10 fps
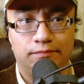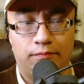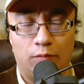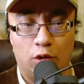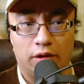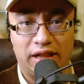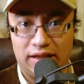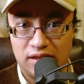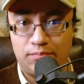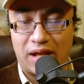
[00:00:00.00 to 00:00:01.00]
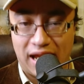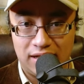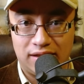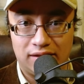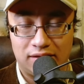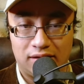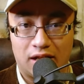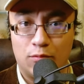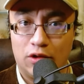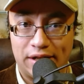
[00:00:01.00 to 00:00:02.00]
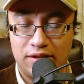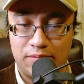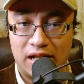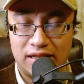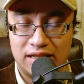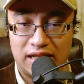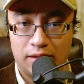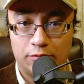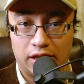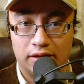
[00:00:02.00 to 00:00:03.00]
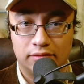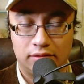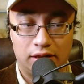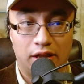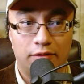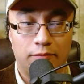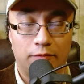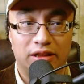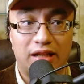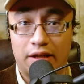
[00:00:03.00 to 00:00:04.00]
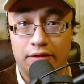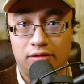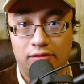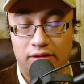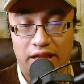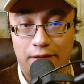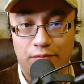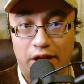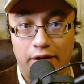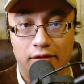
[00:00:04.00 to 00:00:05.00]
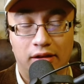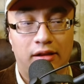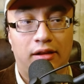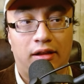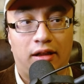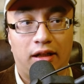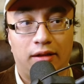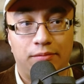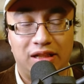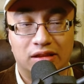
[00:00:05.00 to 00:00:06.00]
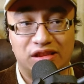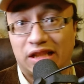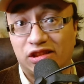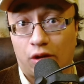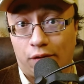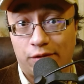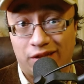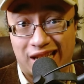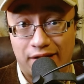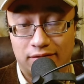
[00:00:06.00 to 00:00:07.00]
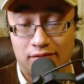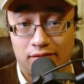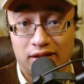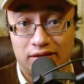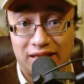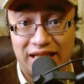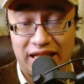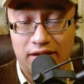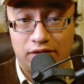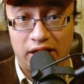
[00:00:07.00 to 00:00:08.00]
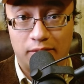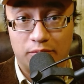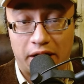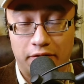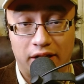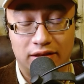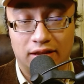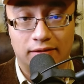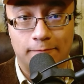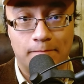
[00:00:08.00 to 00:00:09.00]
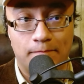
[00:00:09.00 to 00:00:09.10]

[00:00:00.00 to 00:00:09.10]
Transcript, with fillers: more independent, a more independent Tamriel, you know, without the Empire, uh, because they solved it without the the need of the Empire, right? The